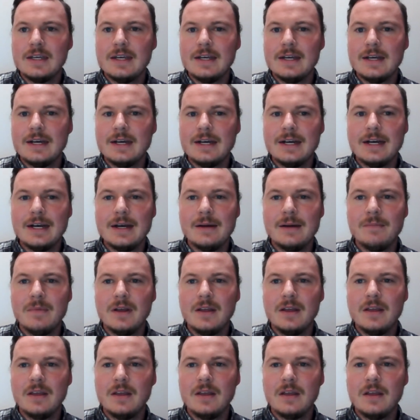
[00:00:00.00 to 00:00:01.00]

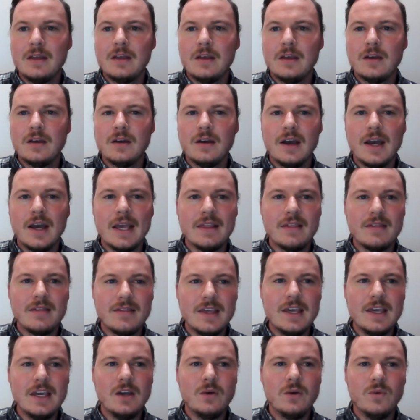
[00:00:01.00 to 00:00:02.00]
Um, I
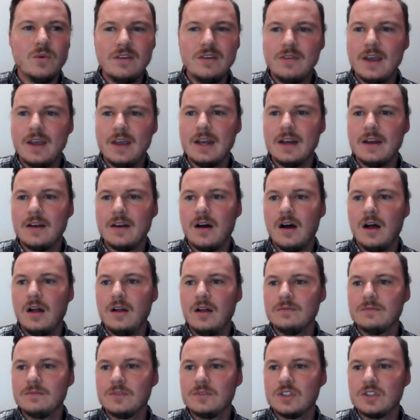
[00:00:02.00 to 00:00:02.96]
think we've hit it all.